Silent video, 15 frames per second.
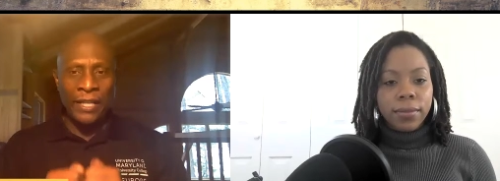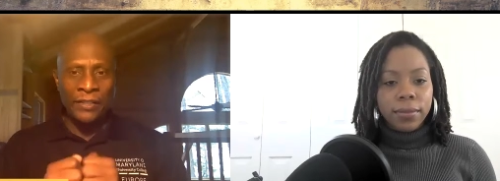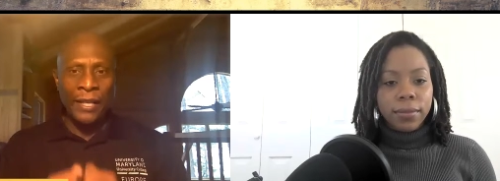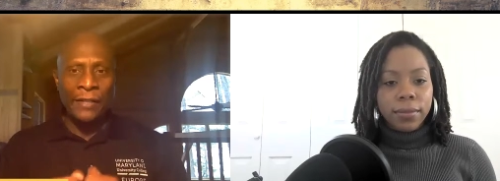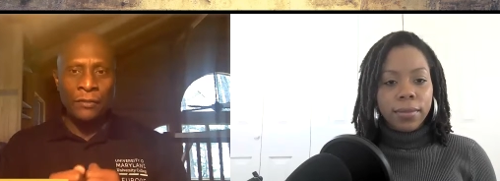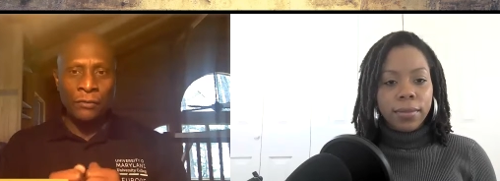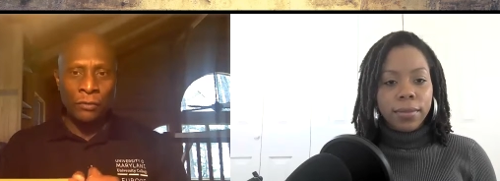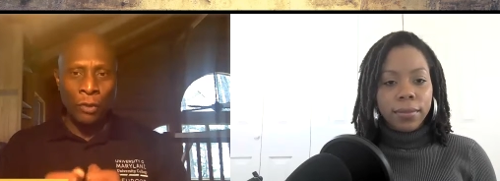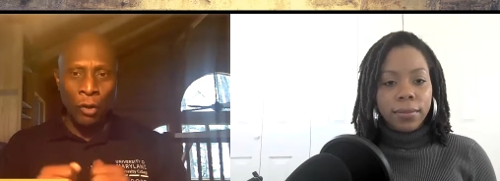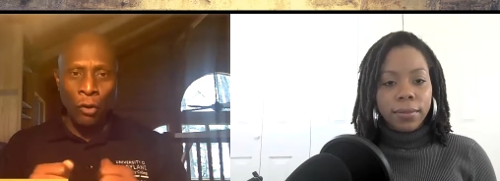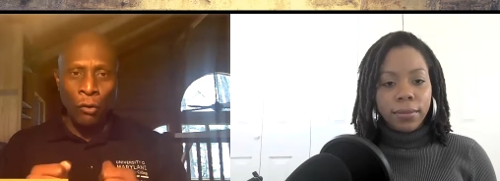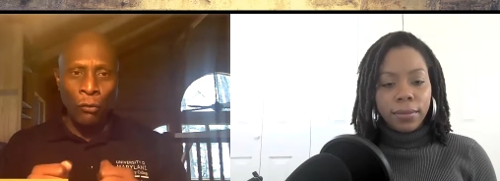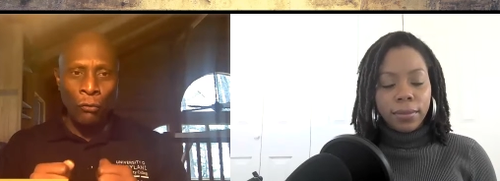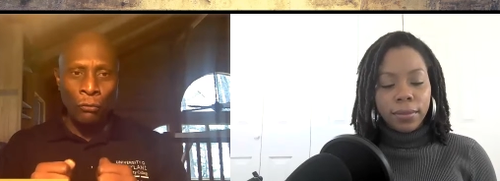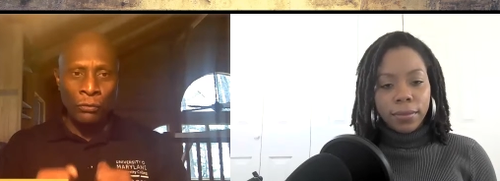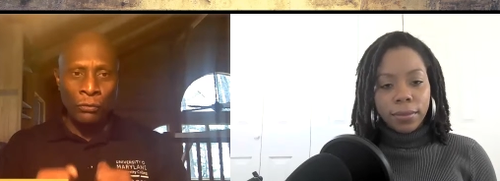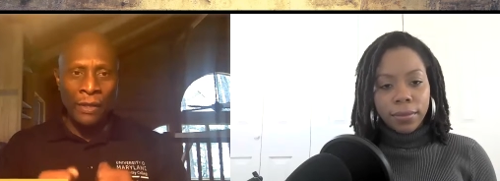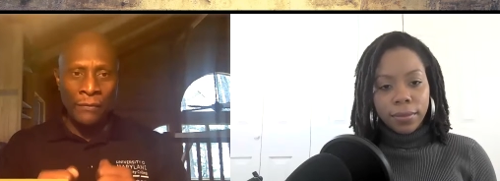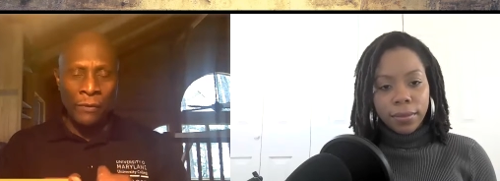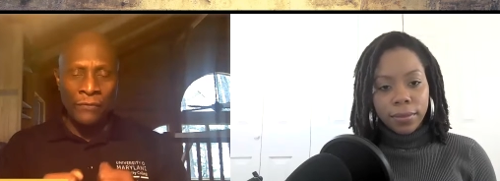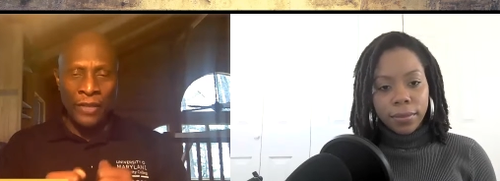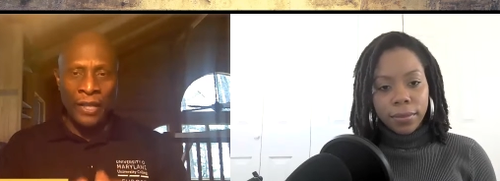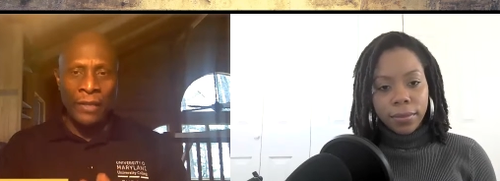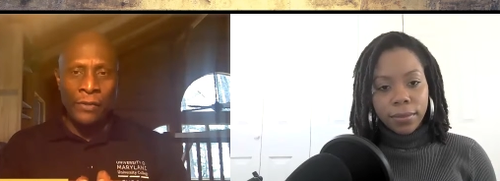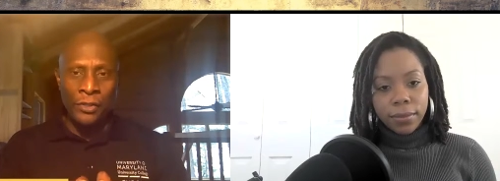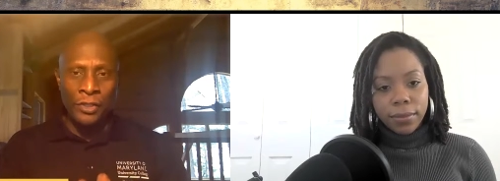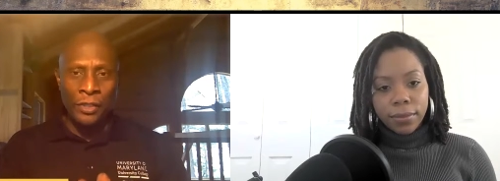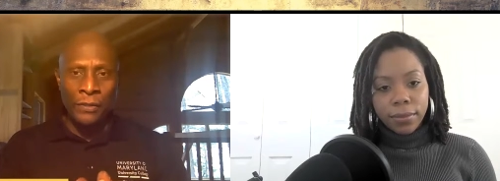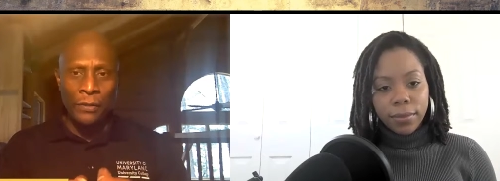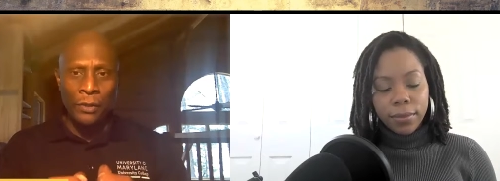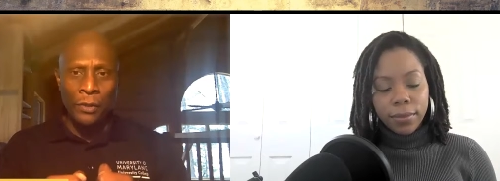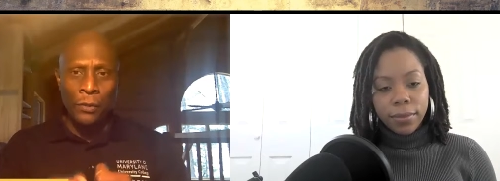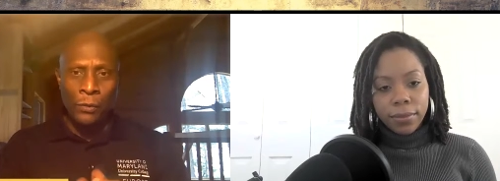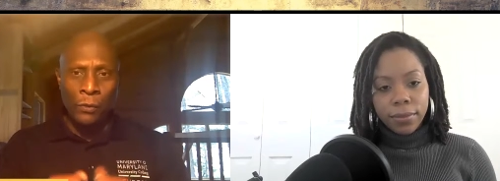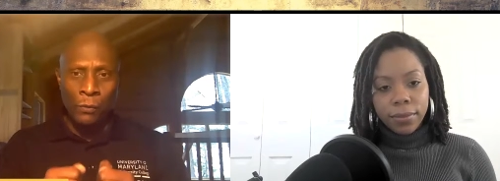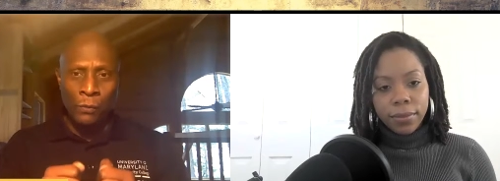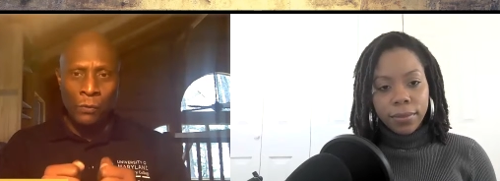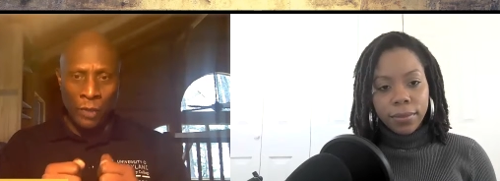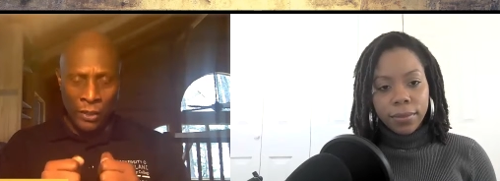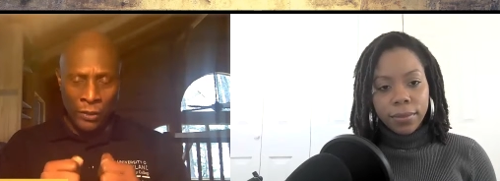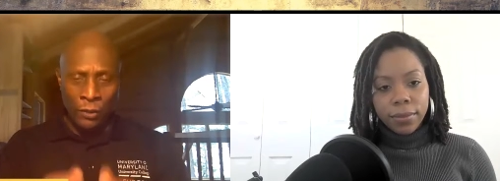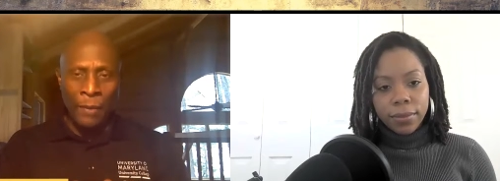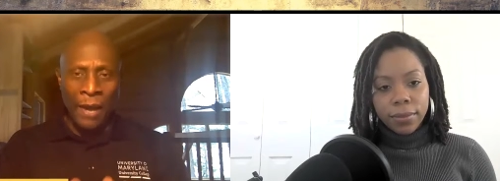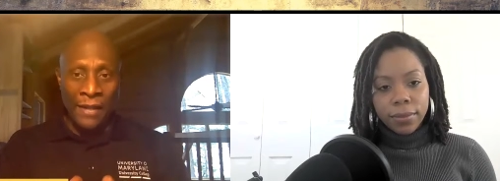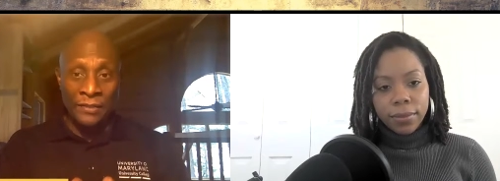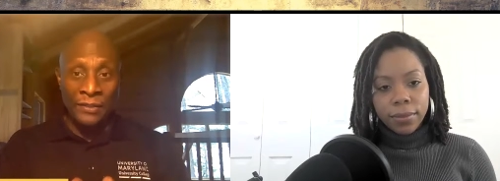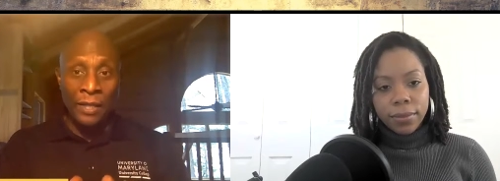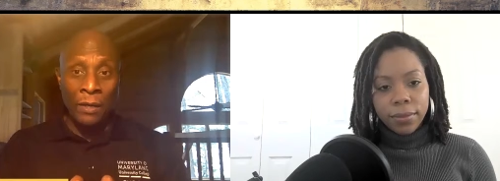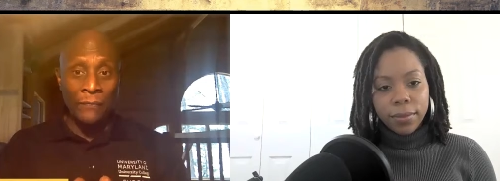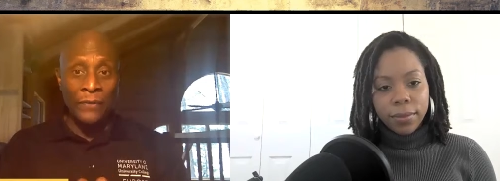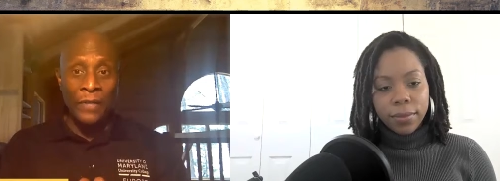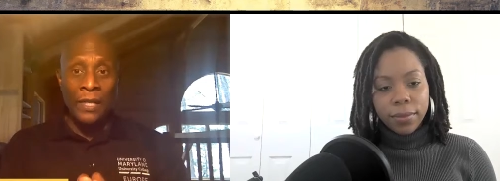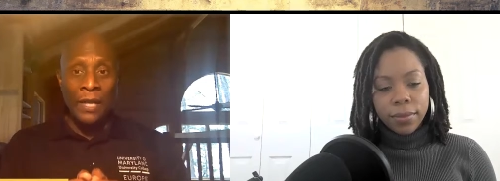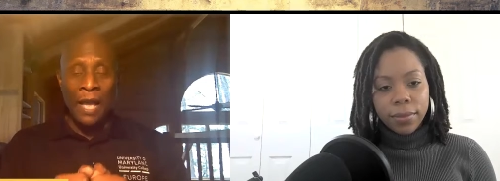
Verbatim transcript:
Speaker 1: It takes on a whole level of energy, you know, by itself.